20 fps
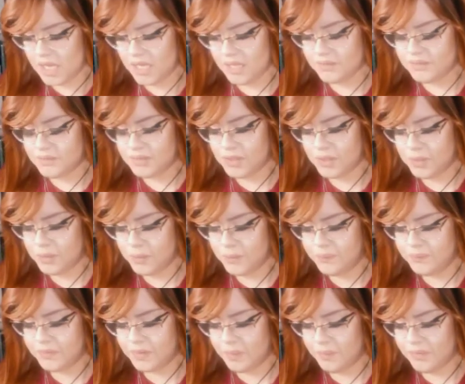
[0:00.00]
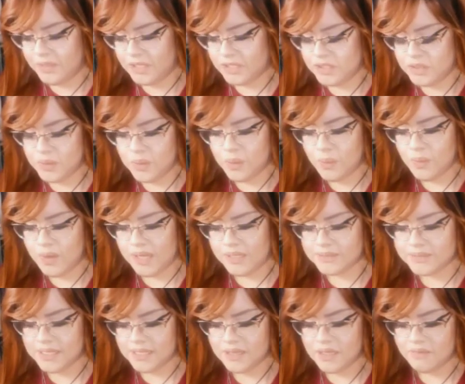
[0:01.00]
So with the Two of
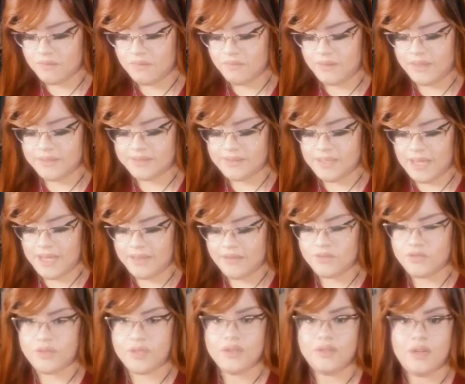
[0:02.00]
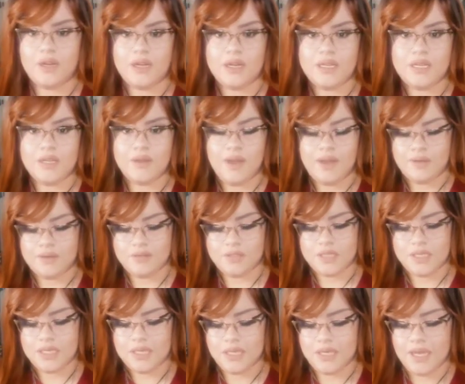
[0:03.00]
Wands in the reverse and the Strength card, Leo
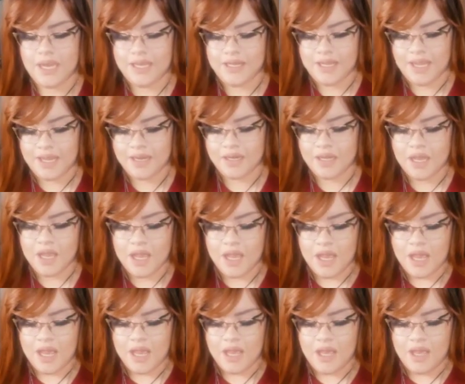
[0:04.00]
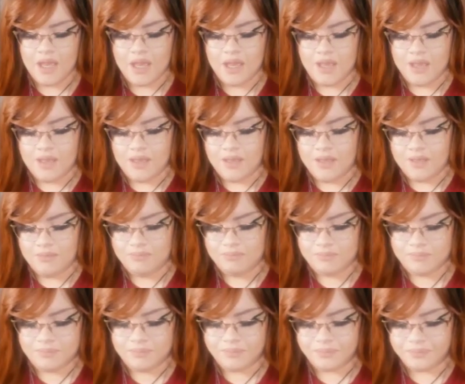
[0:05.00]
energy here again,
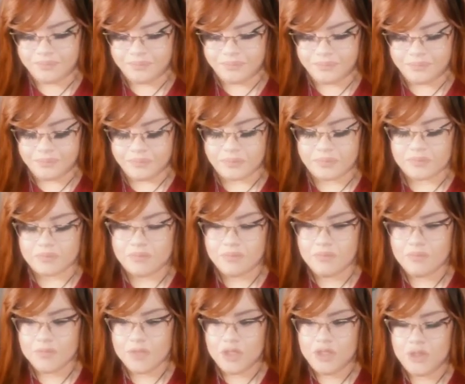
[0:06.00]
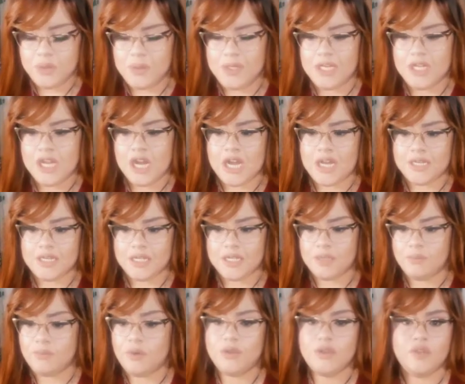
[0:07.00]
you cannot,
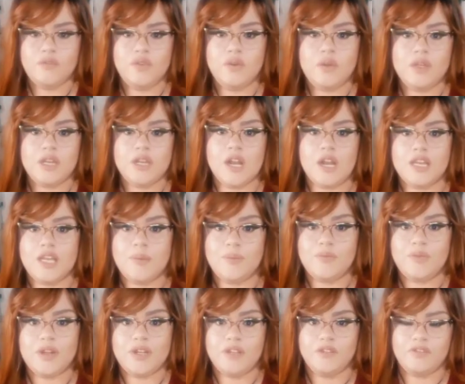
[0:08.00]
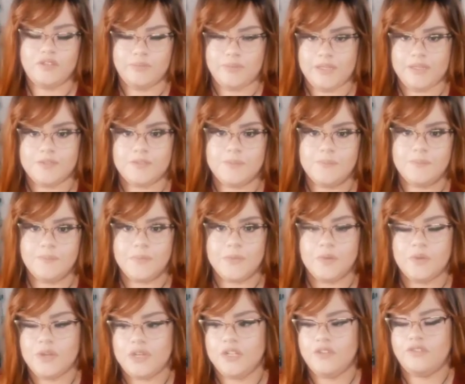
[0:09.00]
both of you cannot keep running from this,
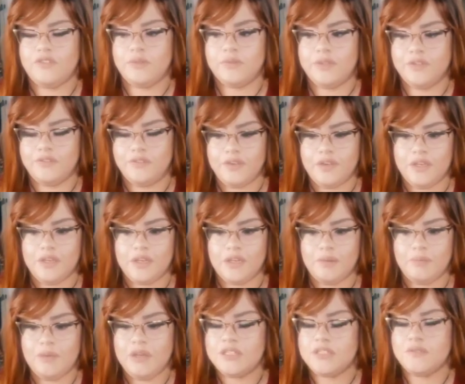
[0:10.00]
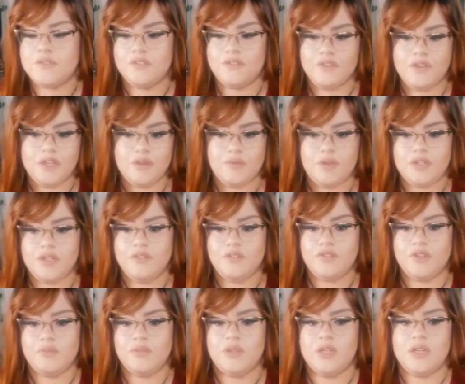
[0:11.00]
running from the fear, because of the fear, running
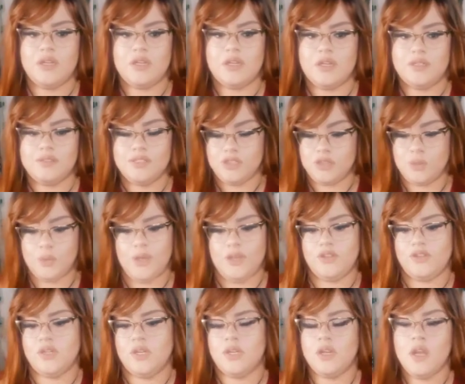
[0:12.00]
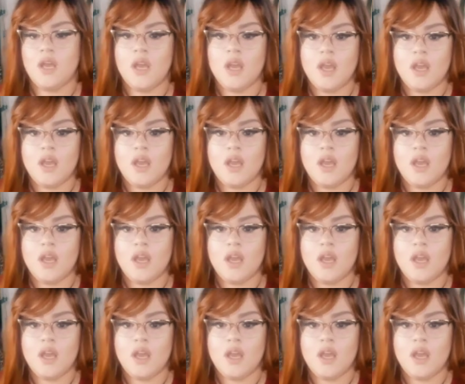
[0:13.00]
from the situation.